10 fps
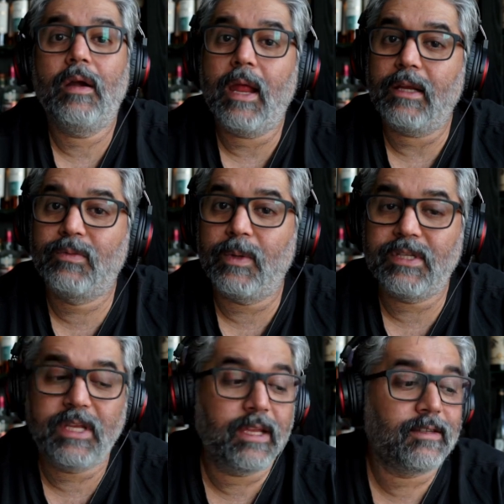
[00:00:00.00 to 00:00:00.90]
next
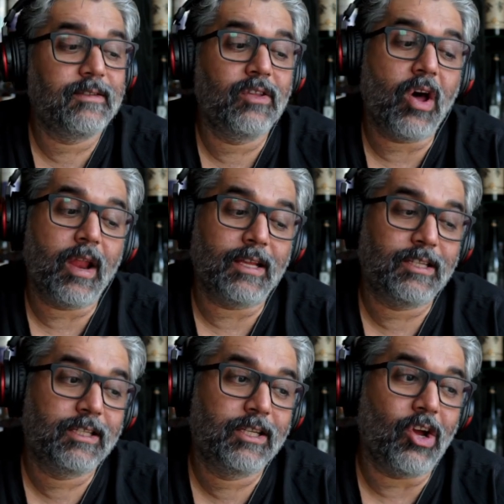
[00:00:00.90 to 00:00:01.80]
whiskey is not a
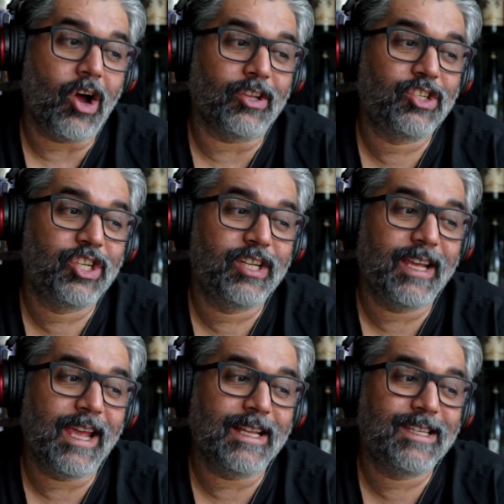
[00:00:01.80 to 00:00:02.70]
Scotch.
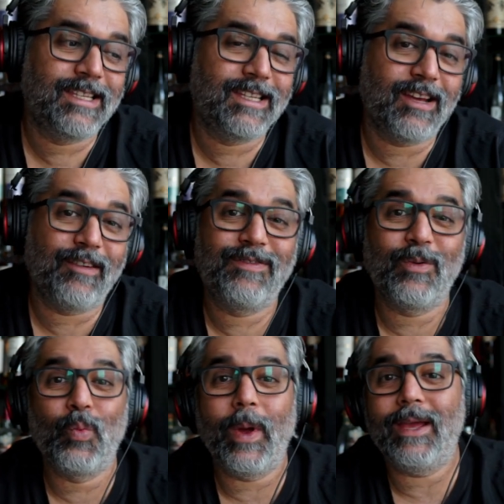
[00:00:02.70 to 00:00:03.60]
It's
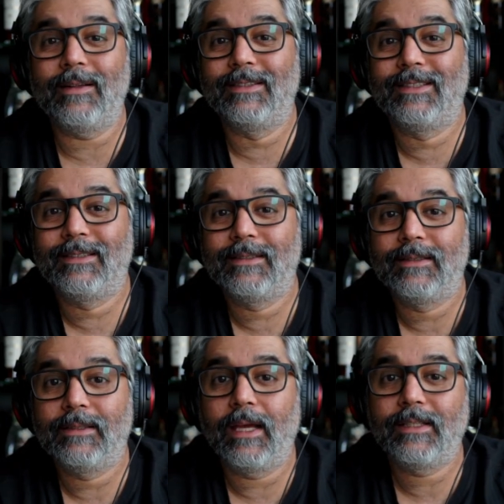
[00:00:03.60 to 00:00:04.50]
from Wales.
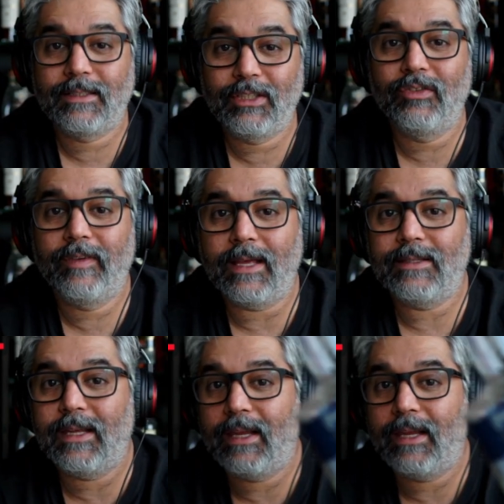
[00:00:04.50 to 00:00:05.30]
Yes, you've guessed